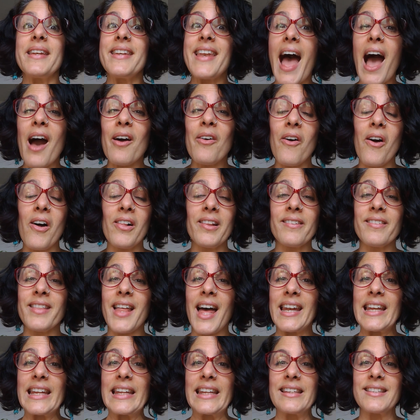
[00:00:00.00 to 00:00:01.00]
now all of
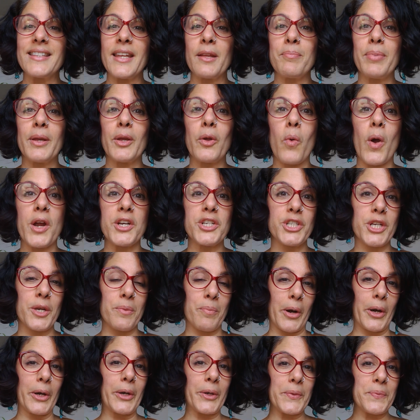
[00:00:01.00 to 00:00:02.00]
that is a big question
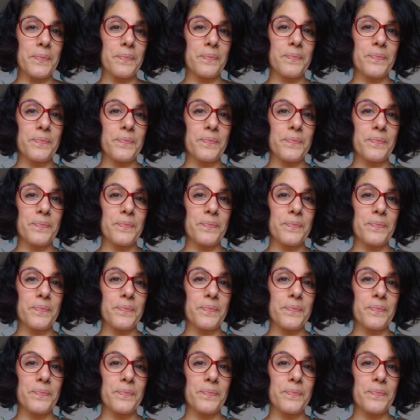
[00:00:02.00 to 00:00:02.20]
mark.